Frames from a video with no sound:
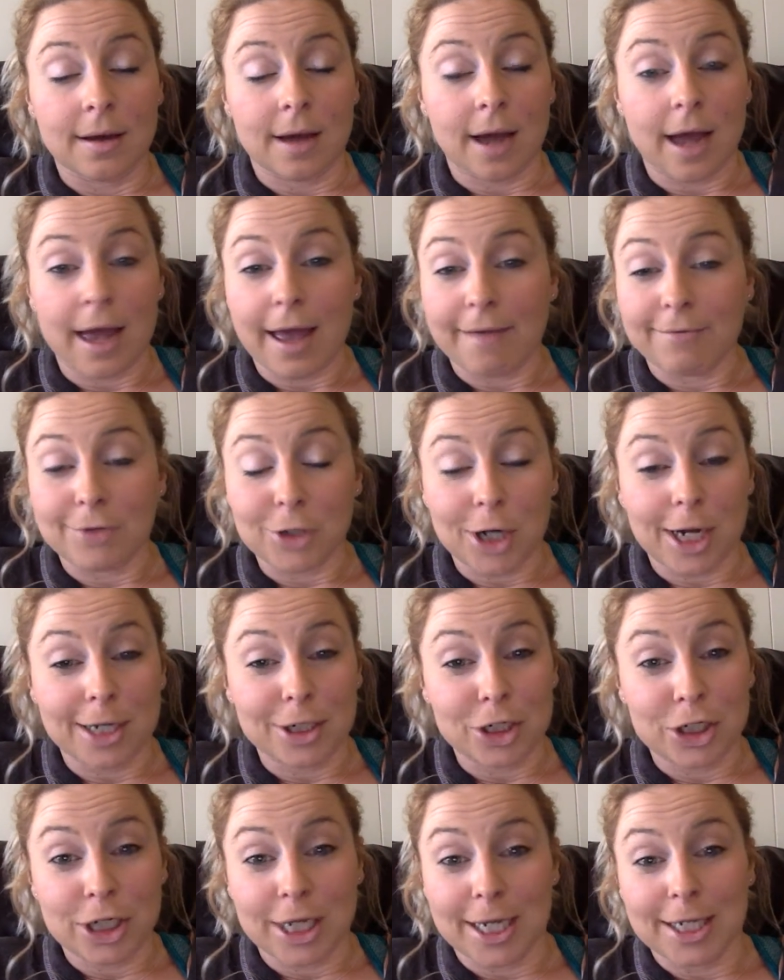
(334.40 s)
I have
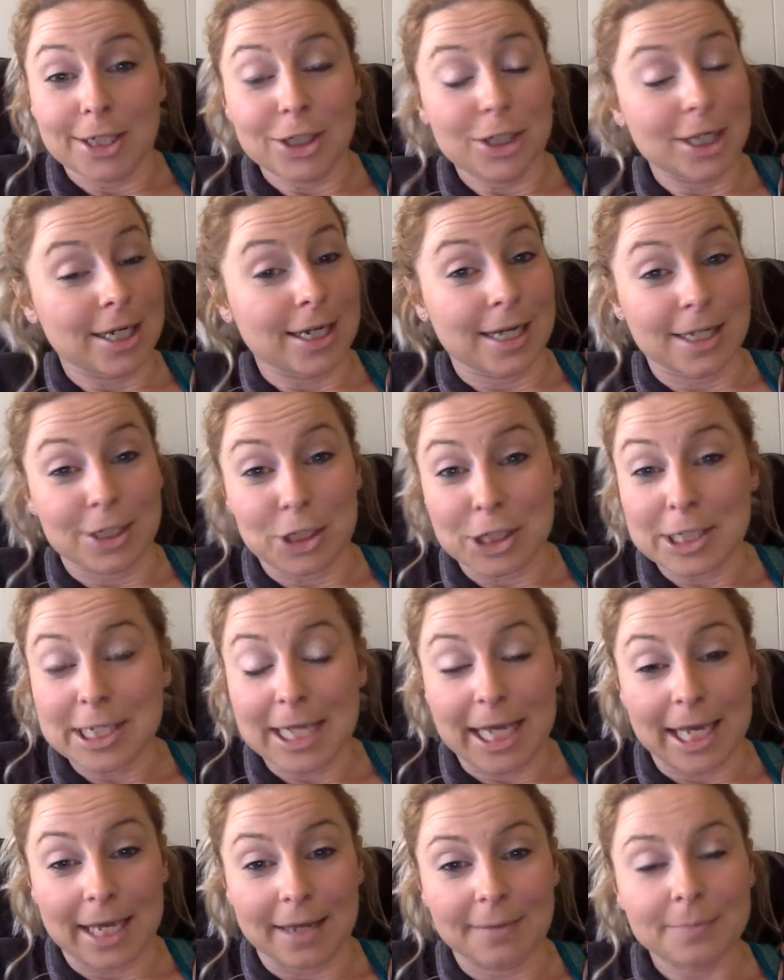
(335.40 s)
tried to change and I just
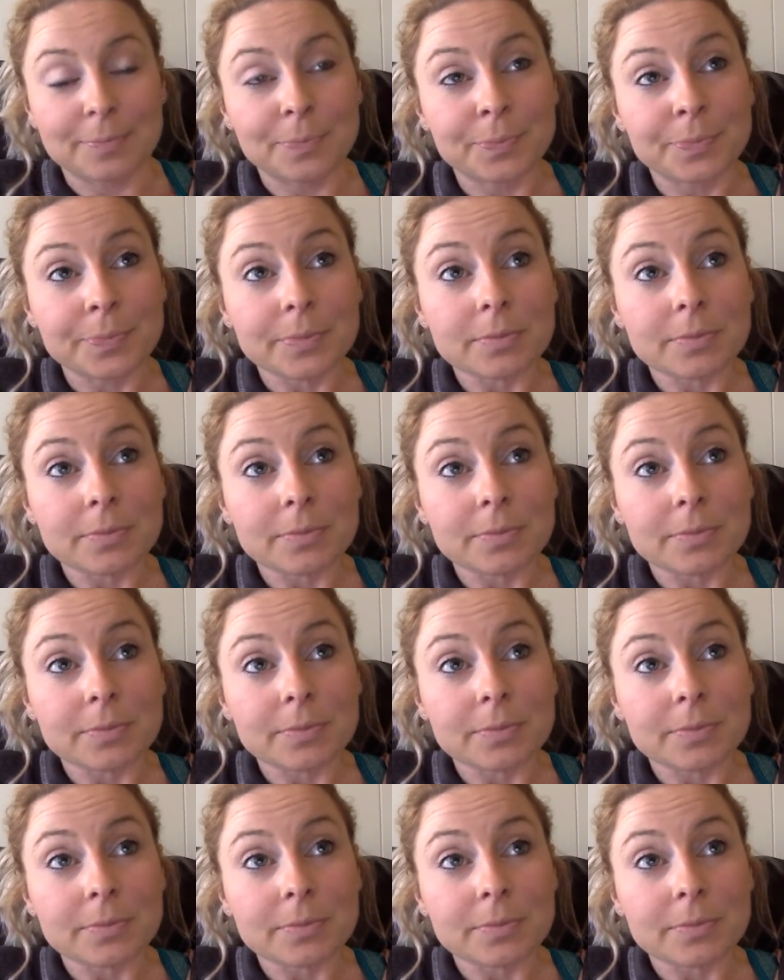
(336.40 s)
can't.